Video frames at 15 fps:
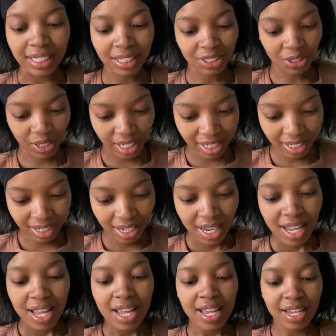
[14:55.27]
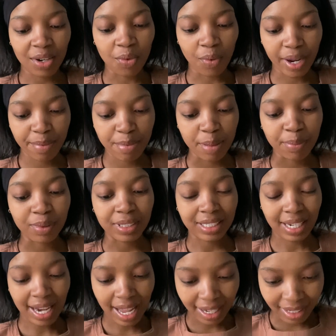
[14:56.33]
the train in white people's
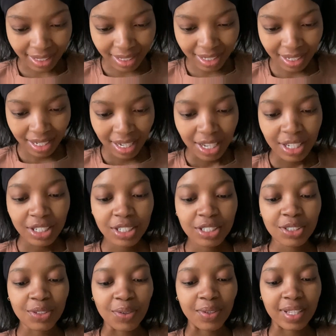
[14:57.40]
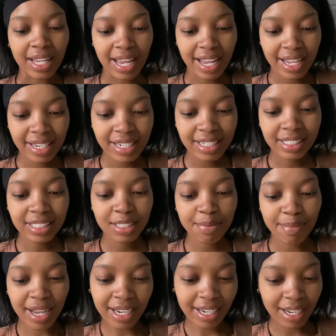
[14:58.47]
land. So dlayani
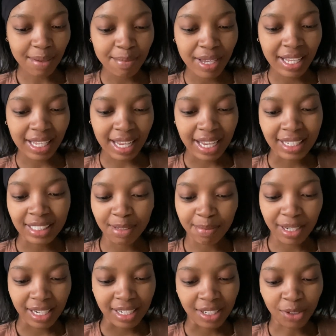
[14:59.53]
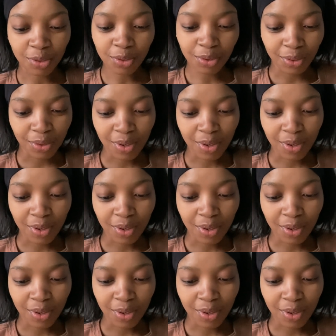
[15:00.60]
chimanga mia dlaya chimeleni yuku